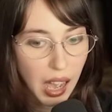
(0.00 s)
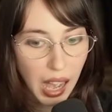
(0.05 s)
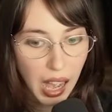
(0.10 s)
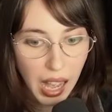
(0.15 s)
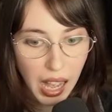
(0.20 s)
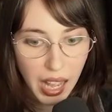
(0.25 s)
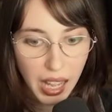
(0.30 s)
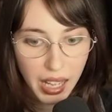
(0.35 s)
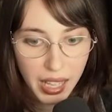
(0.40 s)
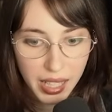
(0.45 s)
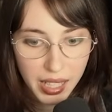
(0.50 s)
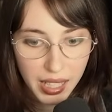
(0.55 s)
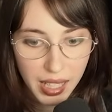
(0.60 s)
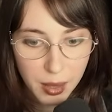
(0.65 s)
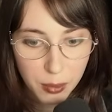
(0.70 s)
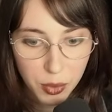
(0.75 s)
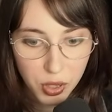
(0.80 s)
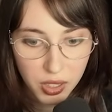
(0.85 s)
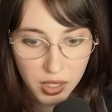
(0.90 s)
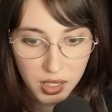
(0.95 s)
I
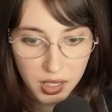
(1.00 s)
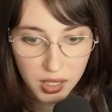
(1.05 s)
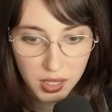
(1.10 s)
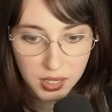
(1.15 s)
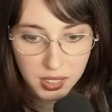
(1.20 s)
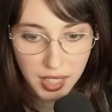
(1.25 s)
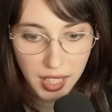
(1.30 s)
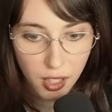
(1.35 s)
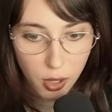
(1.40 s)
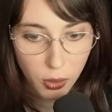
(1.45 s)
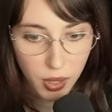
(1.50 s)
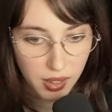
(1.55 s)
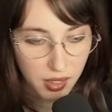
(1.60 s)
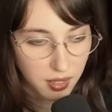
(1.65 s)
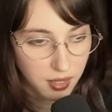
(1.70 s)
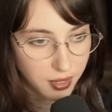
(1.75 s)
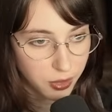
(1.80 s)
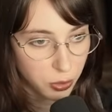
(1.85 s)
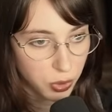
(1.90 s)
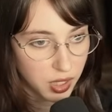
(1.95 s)
am gonna take away
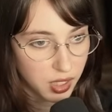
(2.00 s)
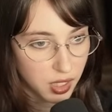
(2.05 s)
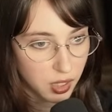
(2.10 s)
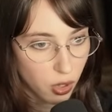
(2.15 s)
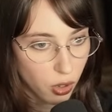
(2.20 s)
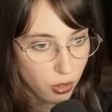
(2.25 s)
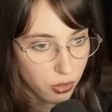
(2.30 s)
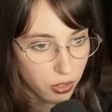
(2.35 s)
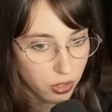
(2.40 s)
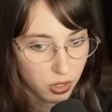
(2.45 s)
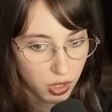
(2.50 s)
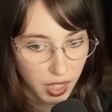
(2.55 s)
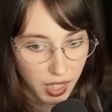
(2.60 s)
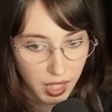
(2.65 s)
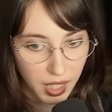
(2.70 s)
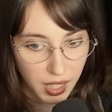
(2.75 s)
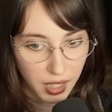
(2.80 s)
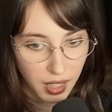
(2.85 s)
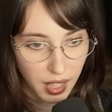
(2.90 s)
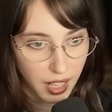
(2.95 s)
these 3D
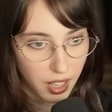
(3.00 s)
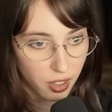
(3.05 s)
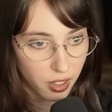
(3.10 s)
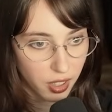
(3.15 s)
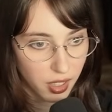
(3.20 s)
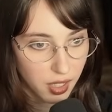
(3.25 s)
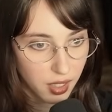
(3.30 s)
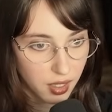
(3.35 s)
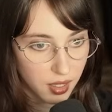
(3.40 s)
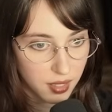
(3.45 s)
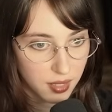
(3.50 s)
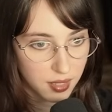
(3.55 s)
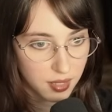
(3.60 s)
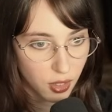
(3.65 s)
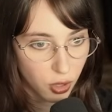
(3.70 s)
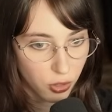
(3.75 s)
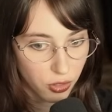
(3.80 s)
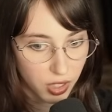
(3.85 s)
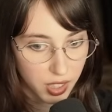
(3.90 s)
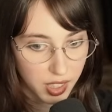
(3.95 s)
overlay areas
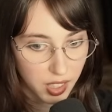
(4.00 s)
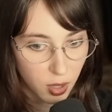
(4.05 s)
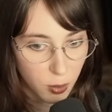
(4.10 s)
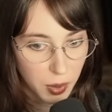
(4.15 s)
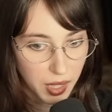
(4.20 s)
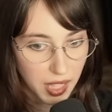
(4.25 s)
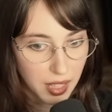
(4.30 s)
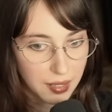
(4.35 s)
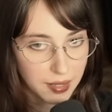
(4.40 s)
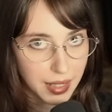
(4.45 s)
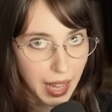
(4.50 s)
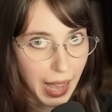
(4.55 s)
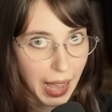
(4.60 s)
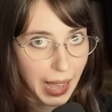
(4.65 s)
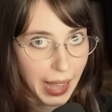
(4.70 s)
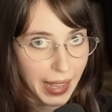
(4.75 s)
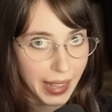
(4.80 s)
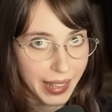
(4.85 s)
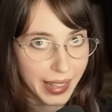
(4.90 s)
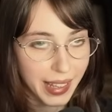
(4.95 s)
over here because
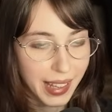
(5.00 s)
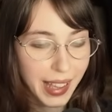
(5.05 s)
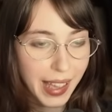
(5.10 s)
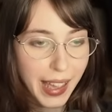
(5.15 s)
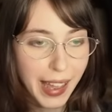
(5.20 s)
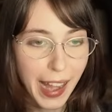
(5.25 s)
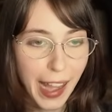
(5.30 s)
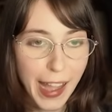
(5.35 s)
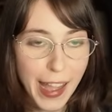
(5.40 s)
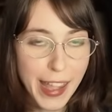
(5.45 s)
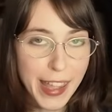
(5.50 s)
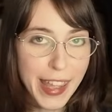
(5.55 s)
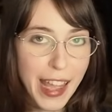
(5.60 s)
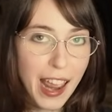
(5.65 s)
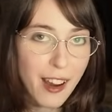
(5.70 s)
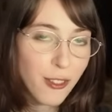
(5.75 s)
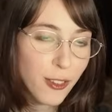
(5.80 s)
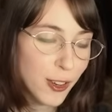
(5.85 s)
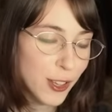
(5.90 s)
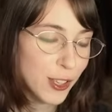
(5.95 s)
I
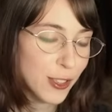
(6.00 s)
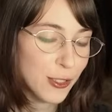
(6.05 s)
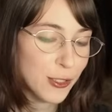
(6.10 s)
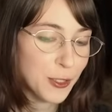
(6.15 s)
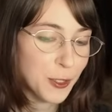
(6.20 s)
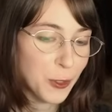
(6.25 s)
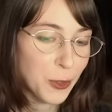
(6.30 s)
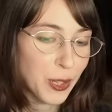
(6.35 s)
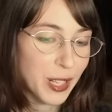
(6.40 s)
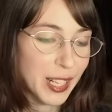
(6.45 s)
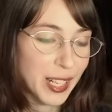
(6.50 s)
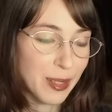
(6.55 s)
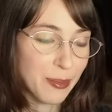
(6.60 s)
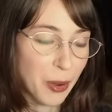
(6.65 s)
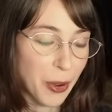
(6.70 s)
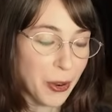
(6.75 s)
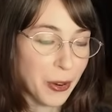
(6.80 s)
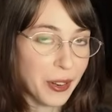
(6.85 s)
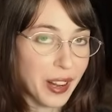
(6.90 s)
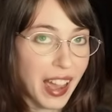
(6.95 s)
never use 3D
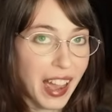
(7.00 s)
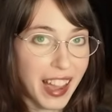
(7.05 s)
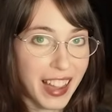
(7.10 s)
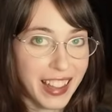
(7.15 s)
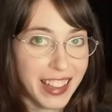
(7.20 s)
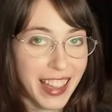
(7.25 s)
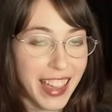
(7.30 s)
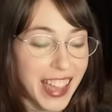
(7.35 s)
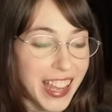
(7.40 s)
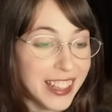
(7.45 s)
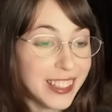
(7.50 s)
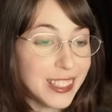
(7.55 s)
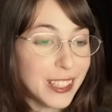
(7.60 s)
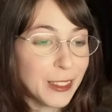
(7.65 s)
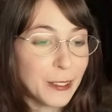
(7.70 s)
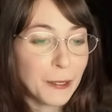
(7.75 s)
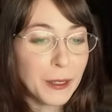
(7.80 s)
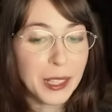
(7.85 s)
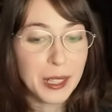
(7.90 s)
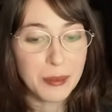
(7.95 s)
mode. I hate the
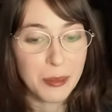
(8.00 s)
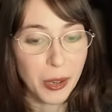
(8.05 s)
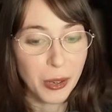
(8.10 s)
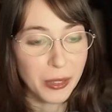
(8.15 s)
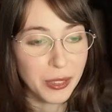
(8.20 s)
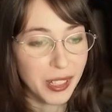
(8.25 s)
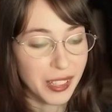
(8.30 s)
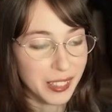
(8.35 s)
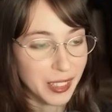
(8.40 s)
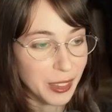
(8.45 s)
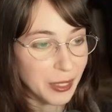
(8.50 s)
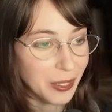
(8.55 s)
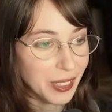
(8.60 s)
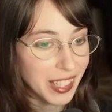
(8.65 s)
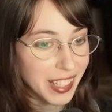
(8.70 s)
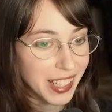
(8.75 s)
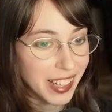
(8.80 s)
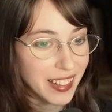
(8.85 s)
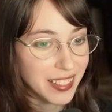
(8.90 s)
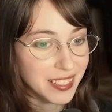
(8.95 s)
3D mode on the
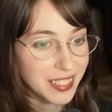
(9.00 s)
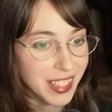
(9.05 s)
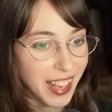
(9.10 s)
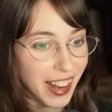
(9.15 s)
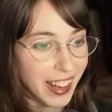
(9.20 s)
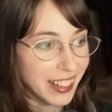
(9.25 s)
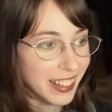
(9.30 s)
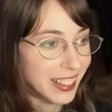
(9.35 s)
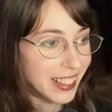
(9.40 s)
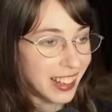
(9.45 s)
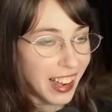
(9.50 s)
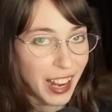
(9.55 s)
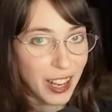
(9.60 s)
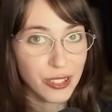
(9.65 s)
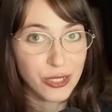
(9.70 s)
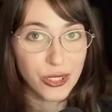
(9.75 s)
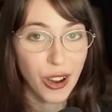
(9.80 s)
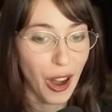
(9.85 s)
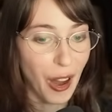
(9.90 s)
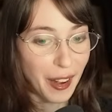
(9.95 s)
3DS. Kind of
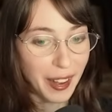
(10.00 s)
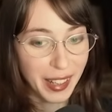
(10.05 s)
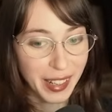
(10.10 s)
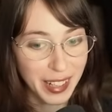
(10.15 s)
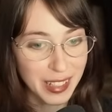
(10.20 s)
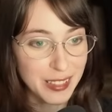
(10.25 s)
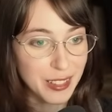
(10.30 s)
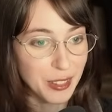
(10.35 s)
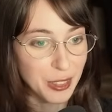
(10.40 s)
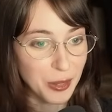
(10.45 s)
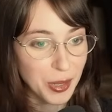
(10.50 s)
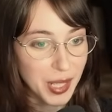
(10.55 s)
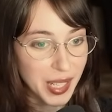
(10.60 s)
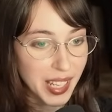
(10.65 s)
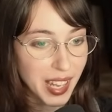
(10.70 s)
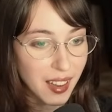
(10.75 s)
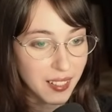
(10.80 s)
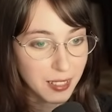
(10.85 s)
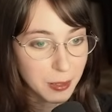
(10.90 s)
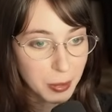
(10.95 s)
ironic. It's a
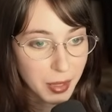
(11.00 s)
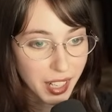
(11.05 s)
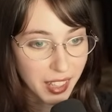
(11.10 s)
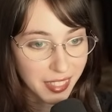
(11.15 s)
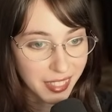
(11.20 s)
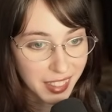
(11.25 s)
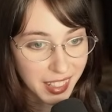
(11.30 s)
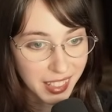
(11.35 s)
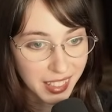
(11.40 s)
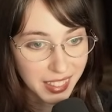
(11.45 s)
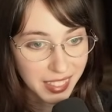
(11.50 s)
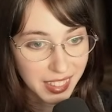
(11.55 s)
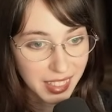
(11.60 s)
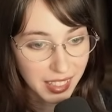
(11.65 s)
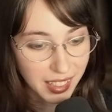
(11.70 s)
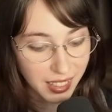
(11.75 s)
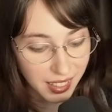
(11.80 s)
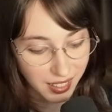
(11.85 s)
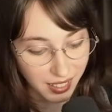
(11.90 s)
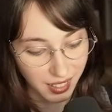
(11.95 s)
3DS, but I think
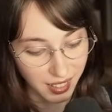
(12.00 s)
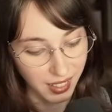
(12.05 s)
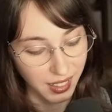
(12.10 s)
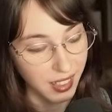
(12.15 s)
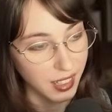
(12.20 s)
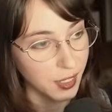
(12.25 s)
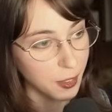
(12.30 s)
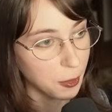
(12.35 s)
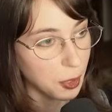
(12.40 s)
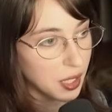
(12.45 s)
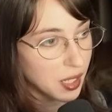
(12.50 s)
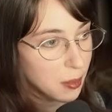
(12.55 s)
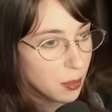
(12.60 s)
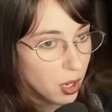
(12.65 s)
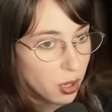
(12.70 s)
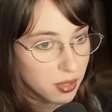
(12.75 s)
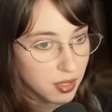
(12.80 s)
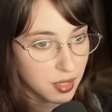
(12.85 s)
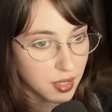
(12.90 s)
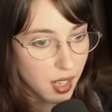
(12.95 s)
the 3D
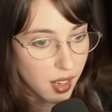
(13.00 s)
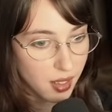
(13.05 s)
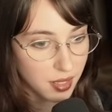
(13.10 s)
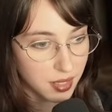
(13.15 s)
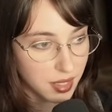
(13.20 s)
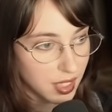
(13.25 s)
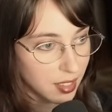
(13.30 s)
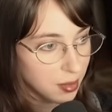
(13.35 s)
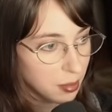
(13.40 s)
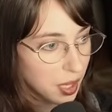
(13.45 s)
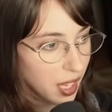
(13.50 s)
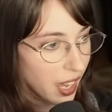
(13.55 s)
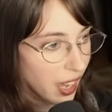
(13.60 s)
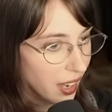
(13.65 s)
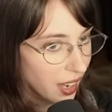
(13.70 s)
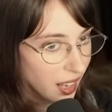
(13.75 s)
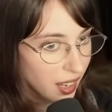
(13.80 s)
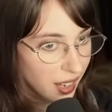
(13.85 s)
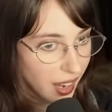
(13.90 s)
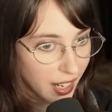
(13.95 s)
mode sucks. It gives me a
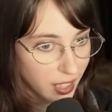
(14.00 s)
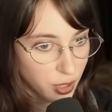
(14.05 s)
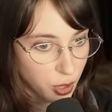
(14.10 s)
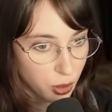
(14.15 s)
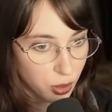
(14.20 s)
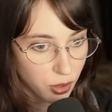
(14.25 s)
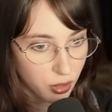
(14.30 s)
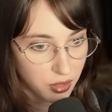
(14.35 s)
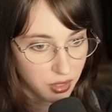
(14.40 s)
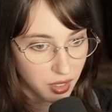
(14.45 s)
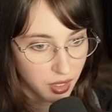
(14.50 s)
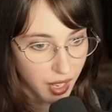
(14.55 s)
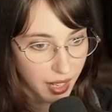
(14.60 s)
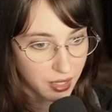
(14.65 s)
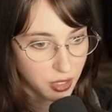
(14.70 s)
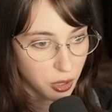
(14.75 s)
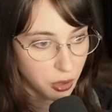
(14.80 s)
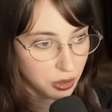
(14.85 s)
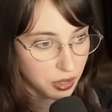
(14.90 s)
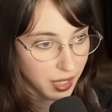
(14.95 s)
headache. I don't use it. I
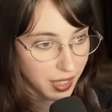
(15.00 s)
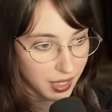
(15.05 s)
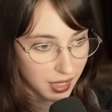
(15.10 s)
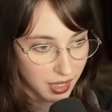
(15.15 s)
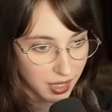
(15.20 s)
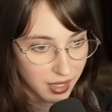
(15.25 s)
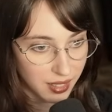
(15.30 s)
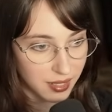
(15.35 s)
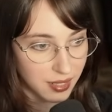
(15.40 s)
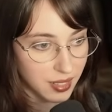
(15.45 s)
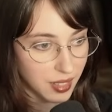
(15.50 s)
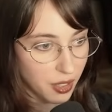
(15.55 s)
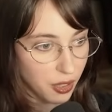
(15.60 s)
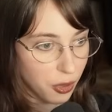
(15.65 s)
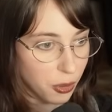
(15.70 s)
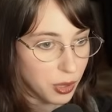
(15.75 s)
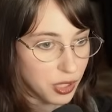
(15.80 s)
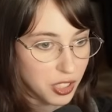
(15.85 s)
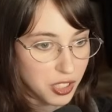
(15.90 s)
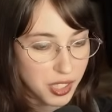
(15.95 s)
don't like it.
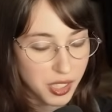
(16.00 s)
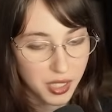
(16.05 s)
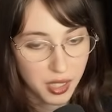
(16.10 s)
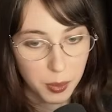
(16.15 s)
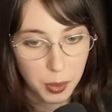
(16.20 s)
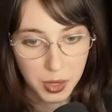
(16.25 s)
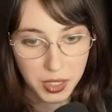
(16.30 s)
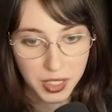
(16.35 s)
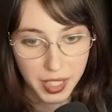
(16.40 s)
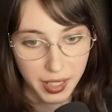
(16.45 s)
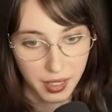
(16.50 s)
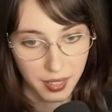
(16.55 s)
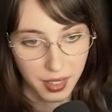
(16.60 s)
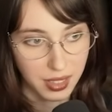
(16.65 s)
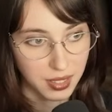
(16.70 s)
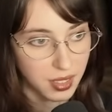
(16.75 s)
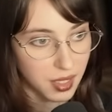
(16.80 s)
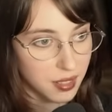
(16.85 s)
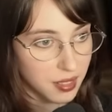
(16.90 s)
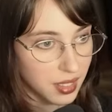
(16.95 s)
So we're just going to pretend
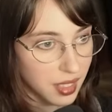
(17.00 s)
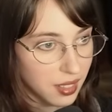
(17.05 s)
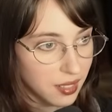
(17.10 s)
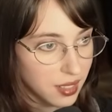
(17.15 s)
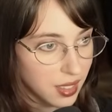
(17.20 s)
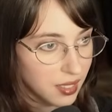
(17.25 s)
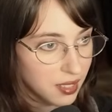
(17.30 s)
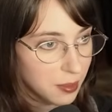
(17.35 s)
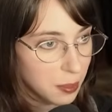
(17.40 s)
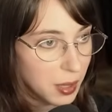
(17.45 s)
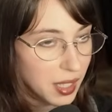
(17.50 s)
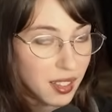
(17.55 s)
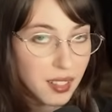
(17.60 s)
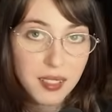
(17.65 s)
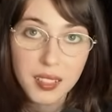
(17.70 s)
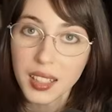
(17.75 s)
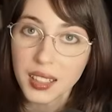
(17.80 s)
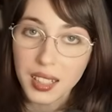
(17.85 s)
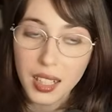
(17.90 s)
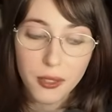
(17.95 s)
that doesn't exist because
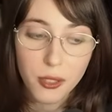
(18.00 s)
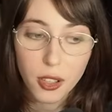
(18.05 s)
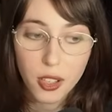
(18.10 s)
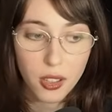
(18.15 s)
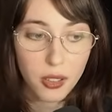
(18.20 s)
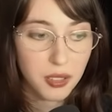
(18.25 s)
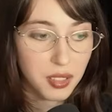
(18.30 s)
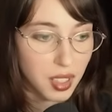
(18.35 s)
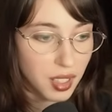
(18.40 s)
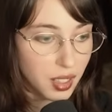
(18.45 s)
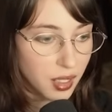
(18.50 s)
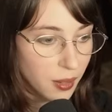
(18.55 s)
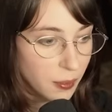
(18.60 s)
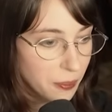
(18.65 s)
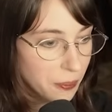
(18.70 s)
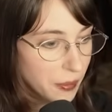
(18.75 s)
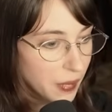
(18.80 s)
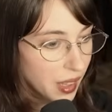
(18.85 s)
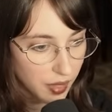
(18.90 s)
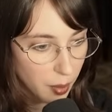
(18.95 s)
I never use it.
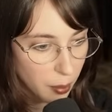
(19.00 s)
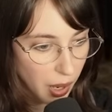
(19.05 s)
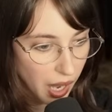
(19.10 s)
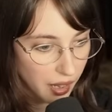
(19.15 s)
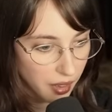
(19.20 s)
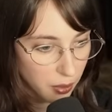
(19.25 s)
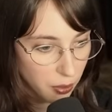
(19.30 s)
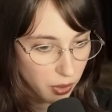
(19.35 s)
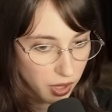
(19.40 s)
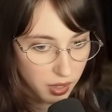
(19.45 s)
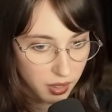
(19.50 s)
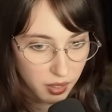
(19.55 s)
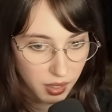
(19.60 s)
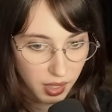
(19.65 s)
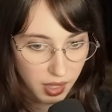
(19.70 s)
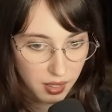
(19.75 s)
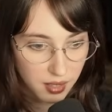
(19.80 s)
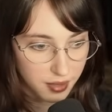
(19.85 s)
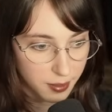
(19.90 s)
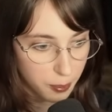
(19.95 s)
The bottom one
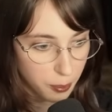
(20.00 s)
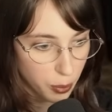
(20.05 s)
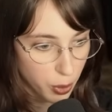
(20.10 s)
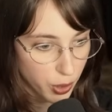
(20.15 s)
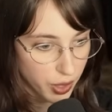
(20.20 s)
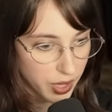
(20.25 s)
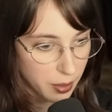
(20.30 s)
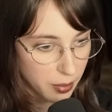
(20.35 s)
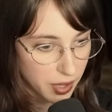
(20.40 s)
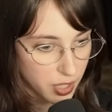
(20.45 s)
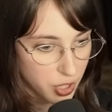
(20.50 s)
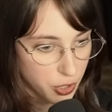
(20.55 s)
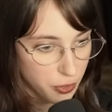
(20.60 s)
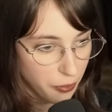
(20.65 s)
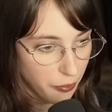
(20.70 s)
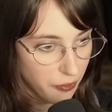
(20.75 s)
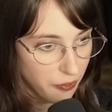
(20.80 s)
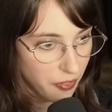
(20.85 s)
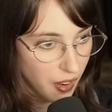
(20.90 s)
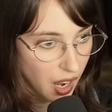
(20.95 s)
is pretty much
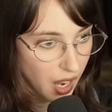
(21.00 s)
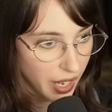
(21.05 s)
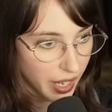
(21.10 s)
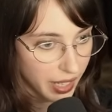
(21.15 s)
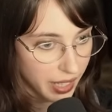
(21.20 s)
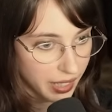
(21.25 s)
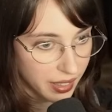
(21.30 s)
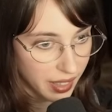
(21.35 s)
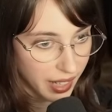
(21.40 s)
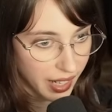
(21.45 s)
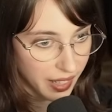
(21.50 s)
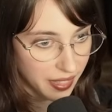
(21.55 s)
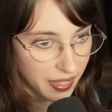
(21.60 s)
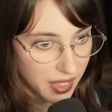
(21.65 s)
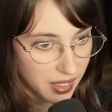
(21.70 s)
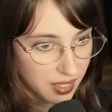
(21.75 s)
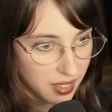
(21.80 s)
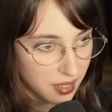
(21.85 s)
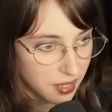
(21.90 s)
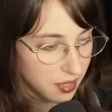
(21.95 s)
fine. I
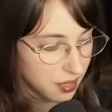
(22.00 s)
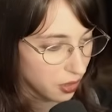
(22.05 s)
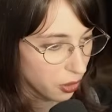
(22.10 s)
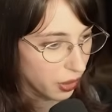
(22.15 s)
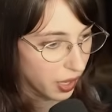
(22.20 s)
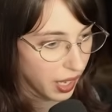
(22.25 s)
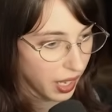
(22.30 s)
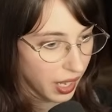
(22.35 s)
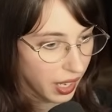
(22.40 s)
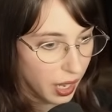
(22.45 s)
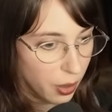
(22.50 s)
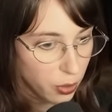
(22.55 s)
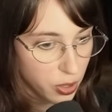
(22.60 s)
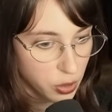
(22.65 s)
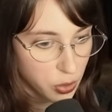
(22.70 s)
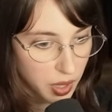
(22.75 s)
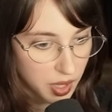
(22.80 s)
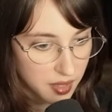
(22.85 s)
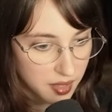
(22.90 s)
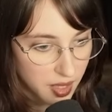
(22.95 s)
think this is okay. I wish
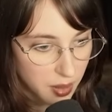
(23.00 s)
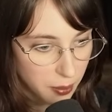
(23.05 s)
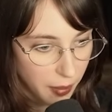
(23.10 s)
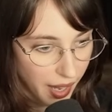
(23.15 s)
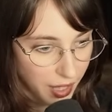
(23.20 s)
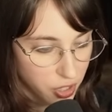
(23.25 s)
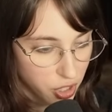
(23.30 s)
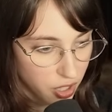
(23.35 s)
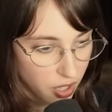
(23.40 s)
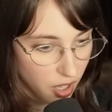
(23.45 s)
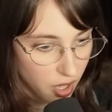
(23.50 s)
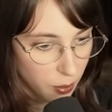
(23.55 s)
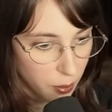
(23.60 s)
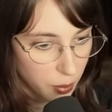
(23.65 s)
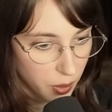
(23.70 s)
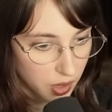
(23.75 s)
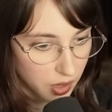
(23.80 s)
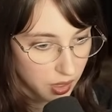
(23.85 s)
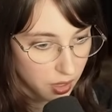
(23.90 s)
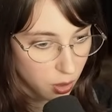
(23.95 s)
we could see Magikarp
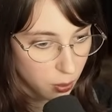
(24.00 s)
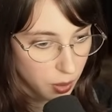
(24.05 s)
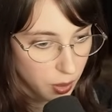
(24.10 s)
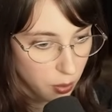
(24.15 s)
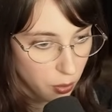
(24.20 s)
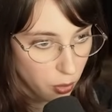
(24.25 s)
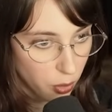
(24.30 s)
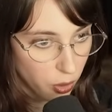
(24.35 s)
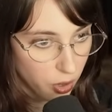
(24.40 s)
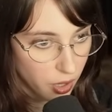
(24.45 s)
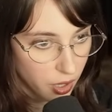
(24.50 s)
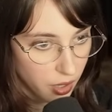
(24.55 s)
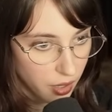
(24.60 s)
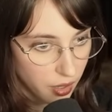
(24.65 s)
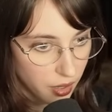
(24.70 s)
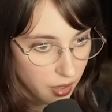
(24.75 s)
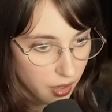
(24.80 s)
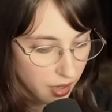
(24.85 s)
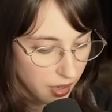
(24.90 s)
a little bit more.